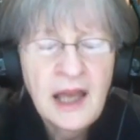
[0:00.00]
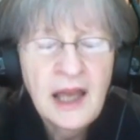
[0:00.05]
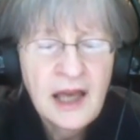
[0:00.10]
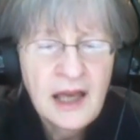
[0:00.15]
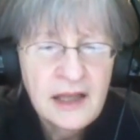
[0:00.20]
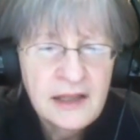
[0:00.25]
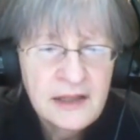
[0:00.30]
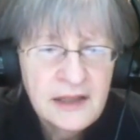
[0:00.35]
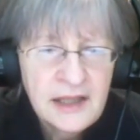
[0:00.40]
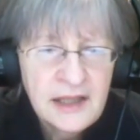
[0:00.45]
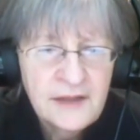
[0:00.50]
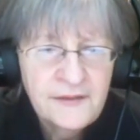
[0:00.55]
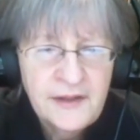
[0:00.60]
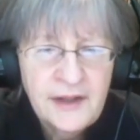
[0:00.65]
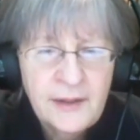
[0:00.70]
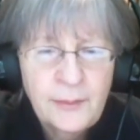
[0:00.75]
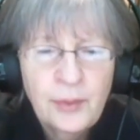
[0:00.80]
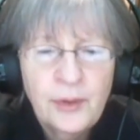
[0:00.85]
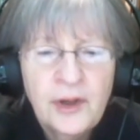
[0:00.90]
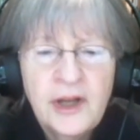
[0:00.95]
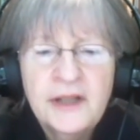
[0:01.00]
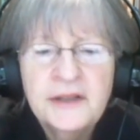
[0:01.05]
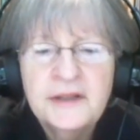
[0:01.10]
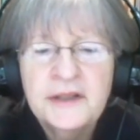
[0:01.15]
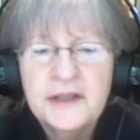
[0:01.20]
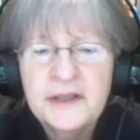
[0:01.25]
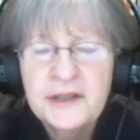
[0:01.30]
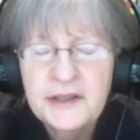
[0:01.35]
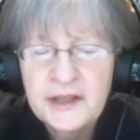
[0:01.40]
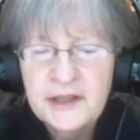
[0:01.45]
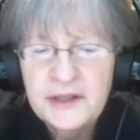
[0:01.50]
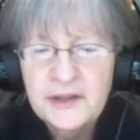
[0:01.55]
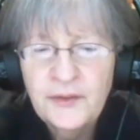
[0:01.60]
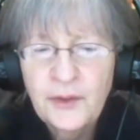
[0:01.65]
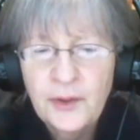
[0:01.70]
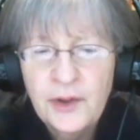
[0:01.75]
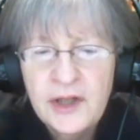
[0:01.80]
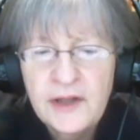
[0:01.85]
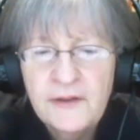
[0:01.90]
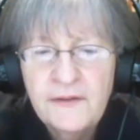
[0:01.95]
and evening praise at
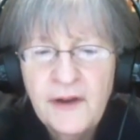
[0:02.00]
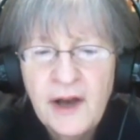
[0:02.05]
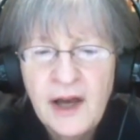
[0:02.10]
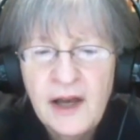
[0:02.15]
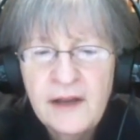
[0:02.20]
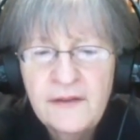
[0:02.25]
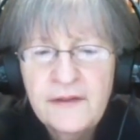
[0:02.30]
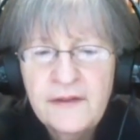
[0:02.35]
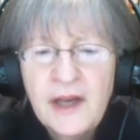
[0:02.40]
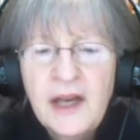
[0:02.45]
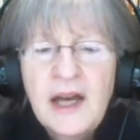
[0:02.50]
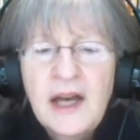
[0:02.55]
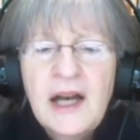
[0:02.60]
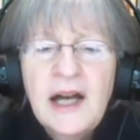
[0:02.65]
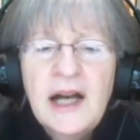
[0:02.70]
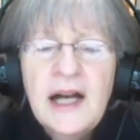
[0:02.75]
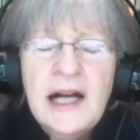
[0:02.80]
6:45.